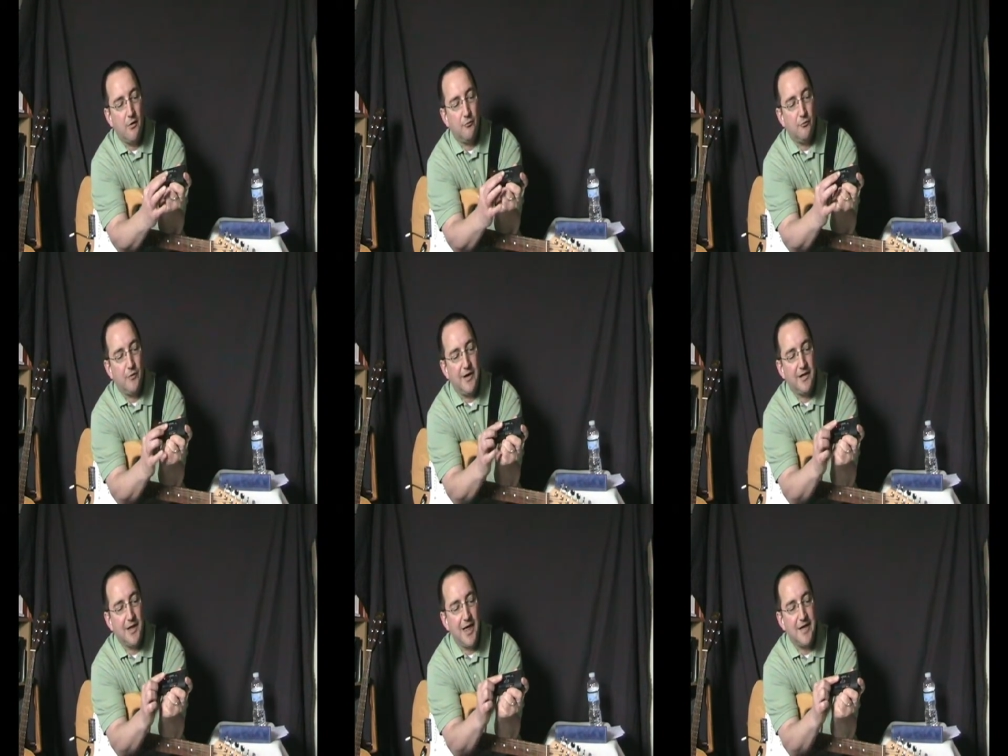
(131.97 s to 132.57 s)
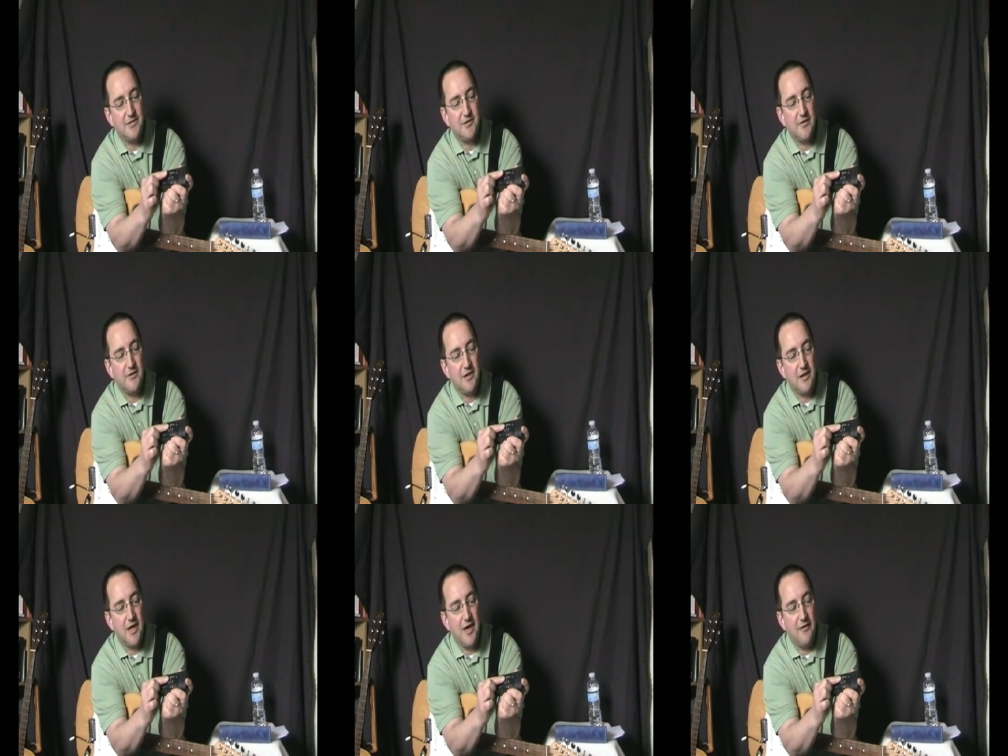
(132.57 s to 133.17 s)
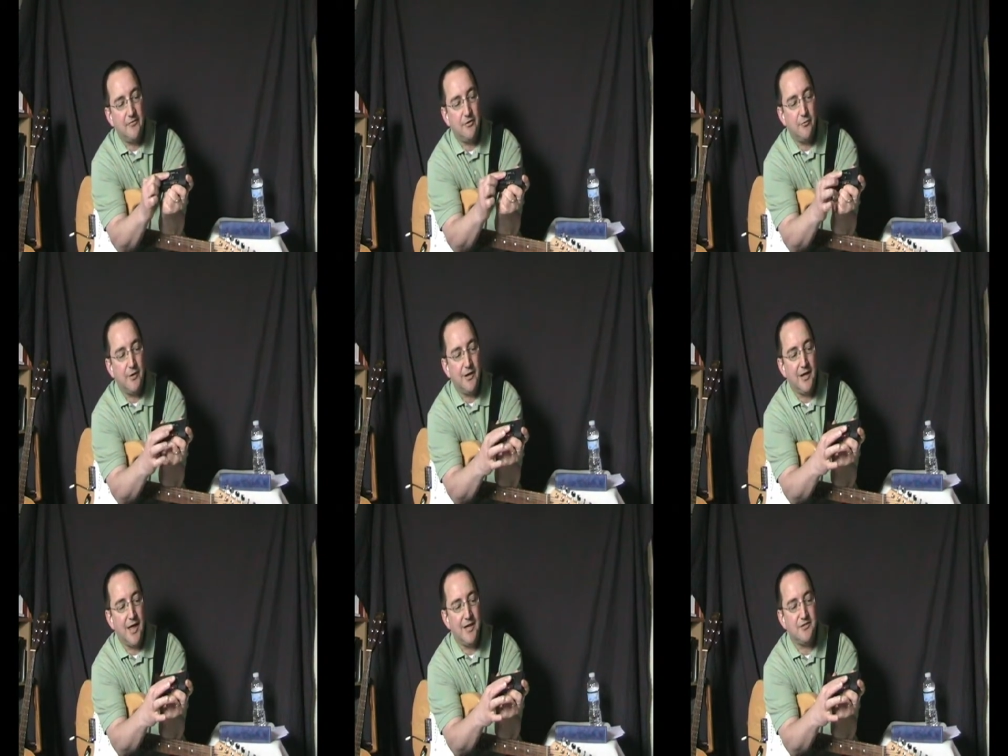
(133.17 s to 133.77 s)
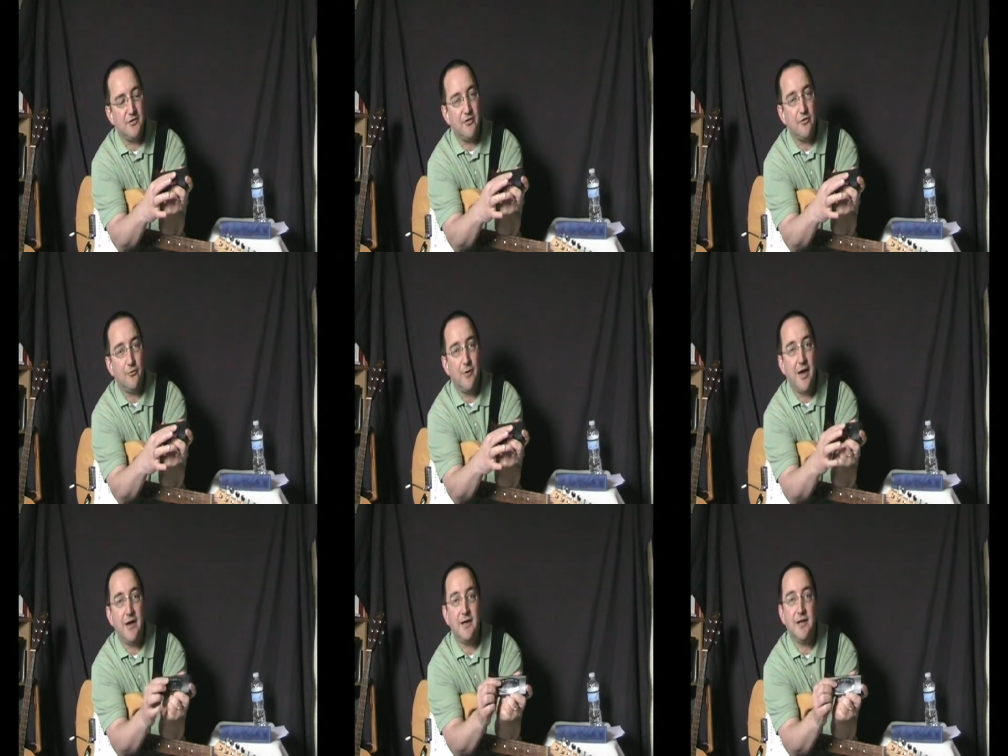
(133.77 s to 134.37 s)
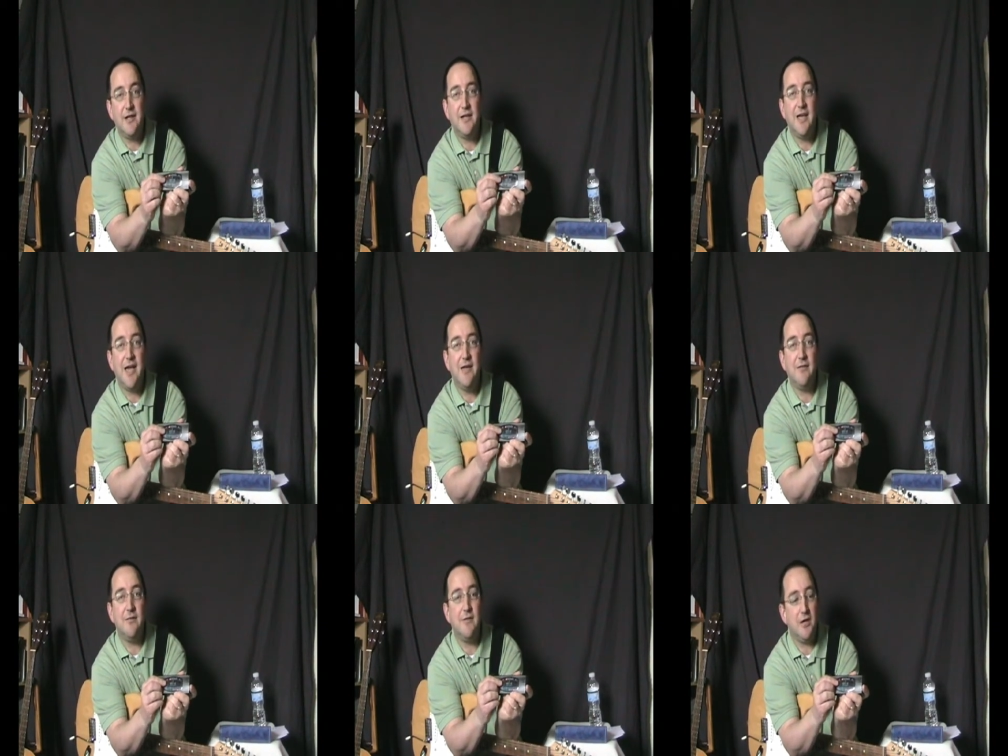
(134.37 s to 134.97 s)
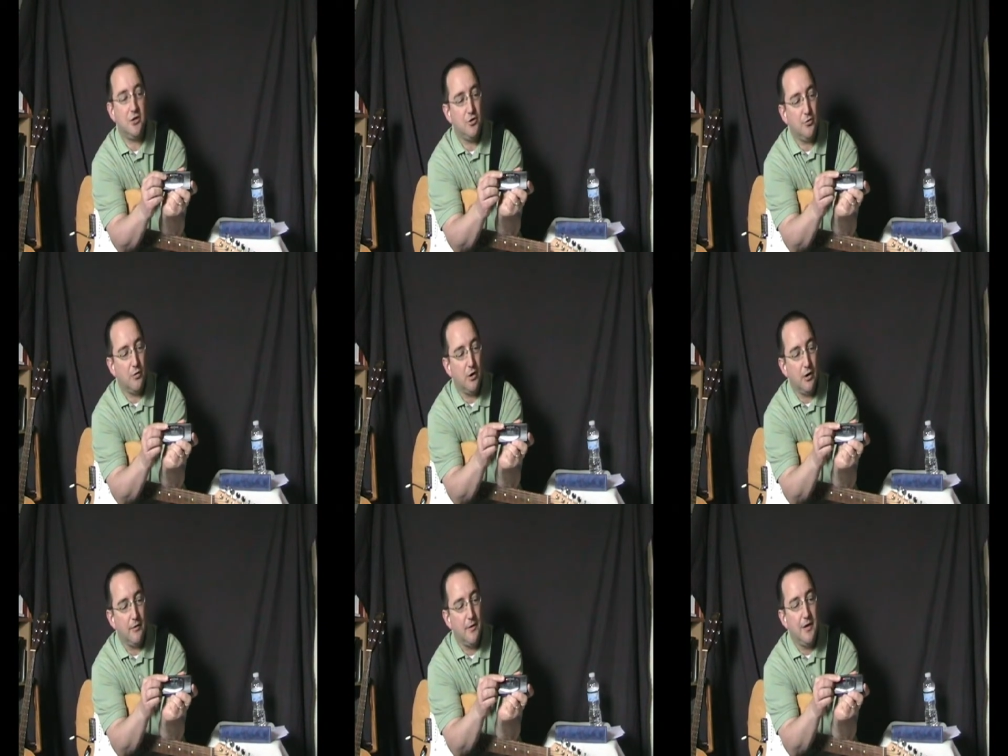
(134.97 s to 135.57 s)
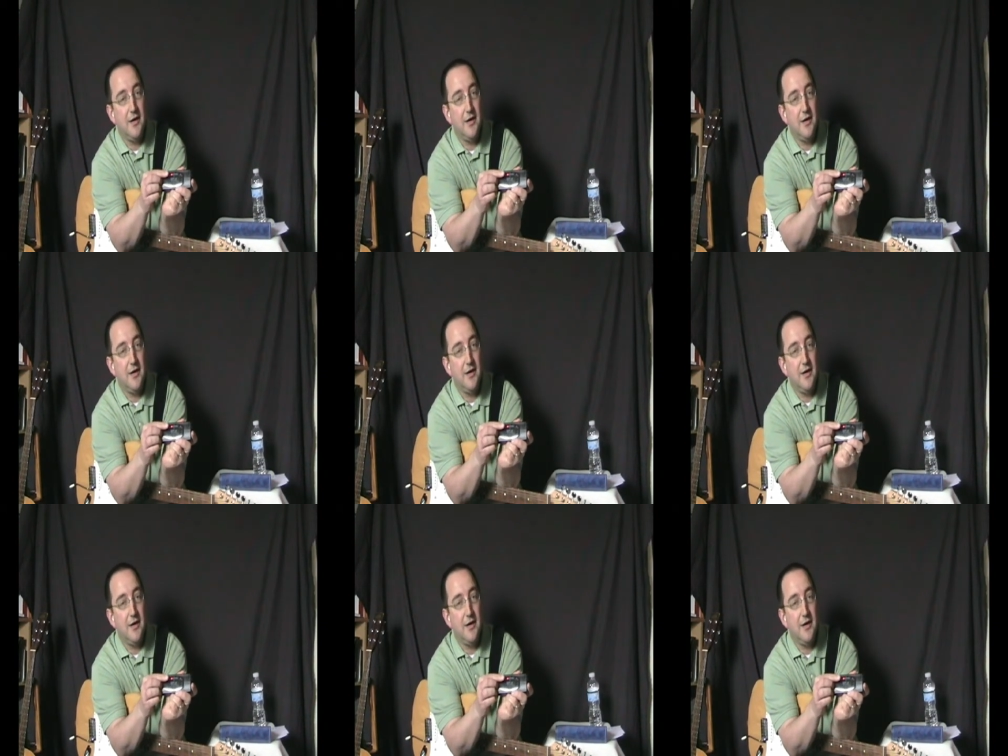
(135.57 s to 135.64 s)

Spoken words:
Red lights on the left and red lights on the right indicate that you are